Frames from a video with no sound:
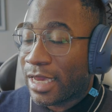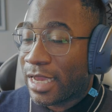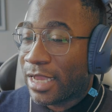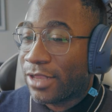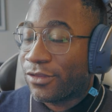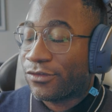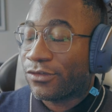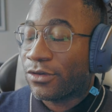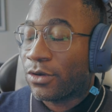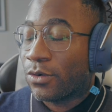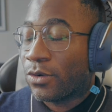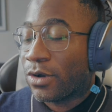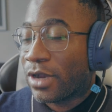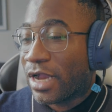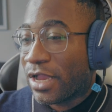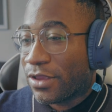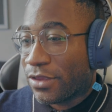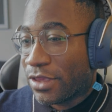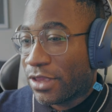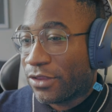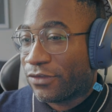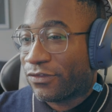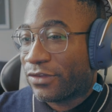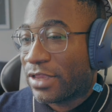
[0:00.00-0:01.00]
And so
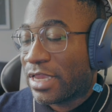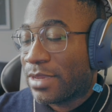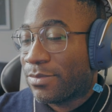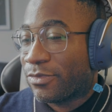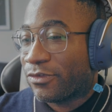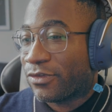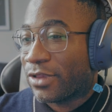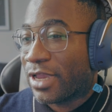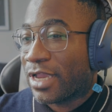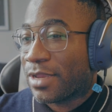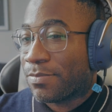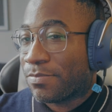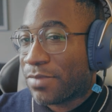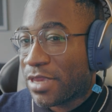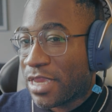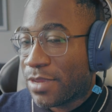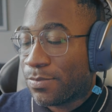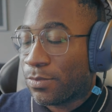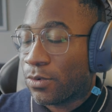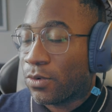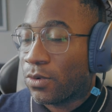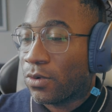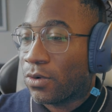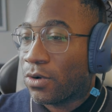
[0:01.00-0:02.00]
it seems like
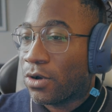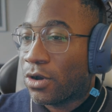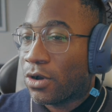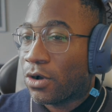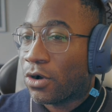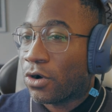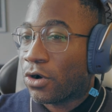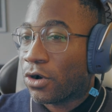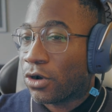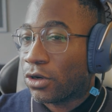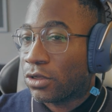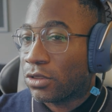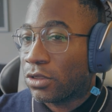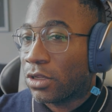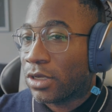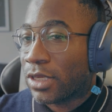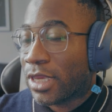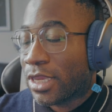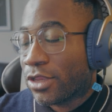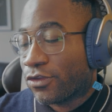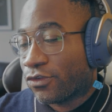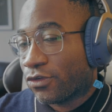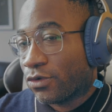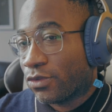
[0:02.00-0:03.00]
people are
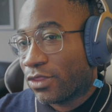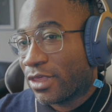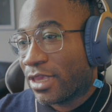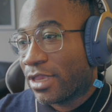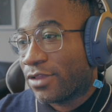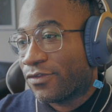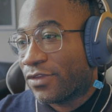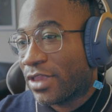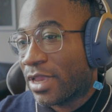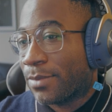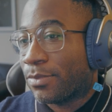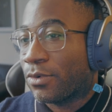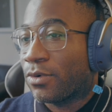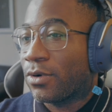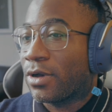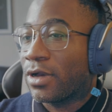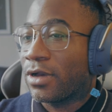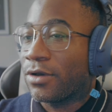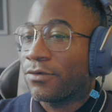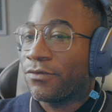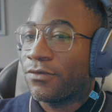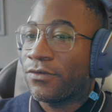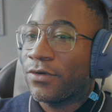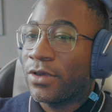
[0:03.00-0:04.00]
looking to the example
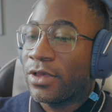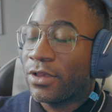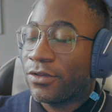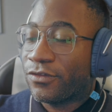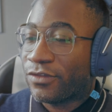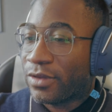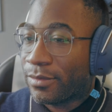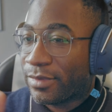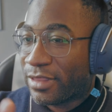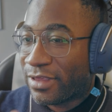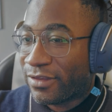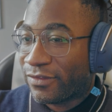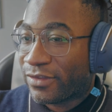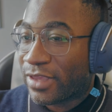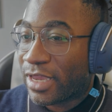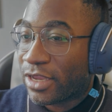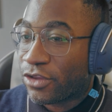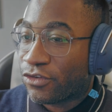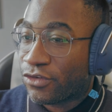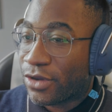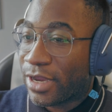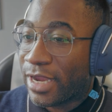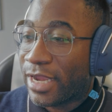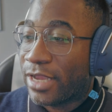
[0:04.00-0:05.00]
of some of these
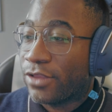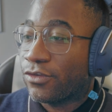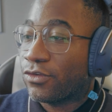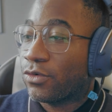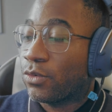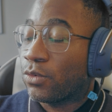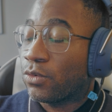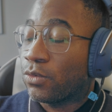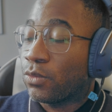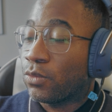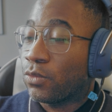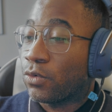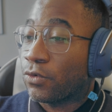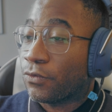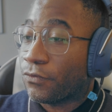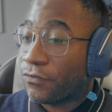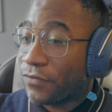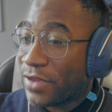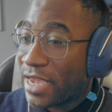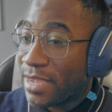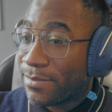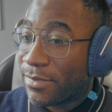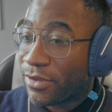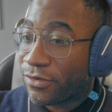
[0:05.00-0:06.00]
tech giants who were
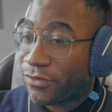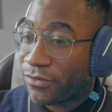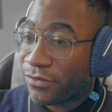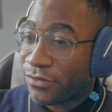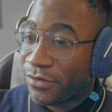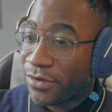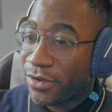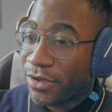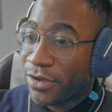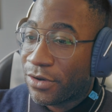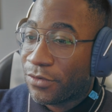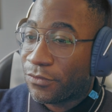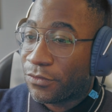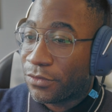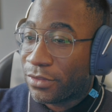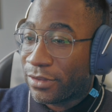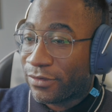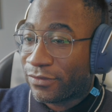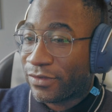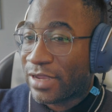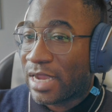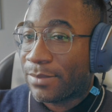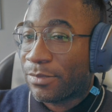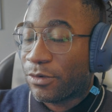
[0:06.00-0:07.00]
famous for
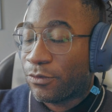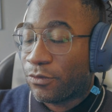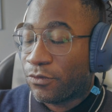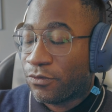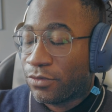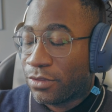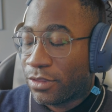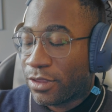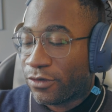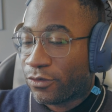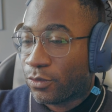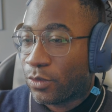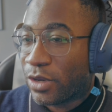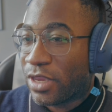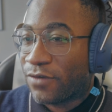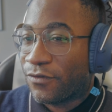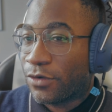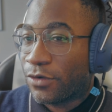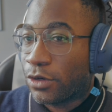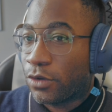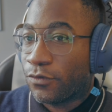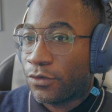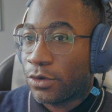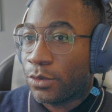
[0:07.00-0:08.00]
this way of
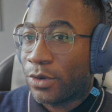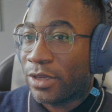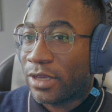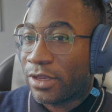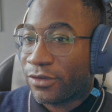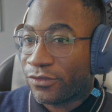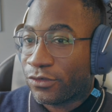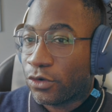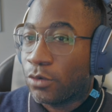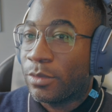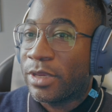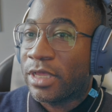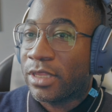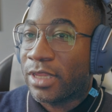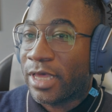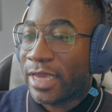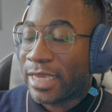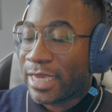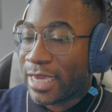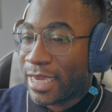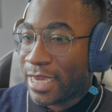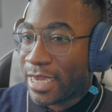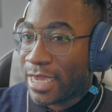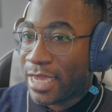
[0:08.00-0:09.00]
interviewing, assuming like,
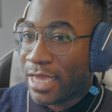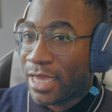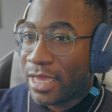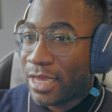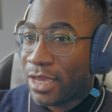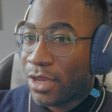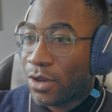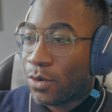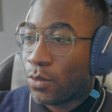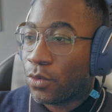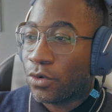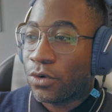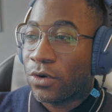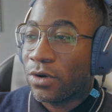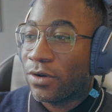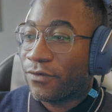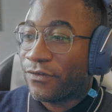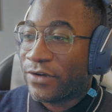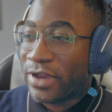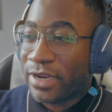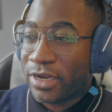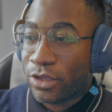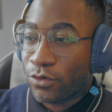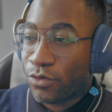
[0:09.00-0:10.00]
hey, we're going to
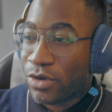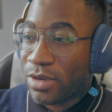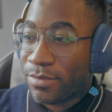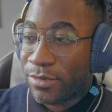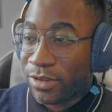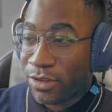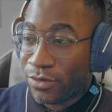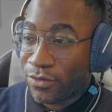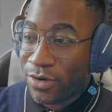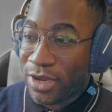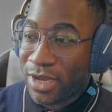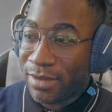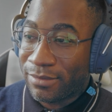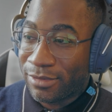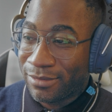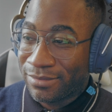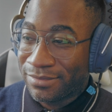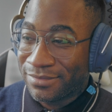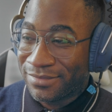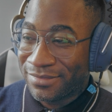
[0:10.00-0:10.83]
find a cream of the crop.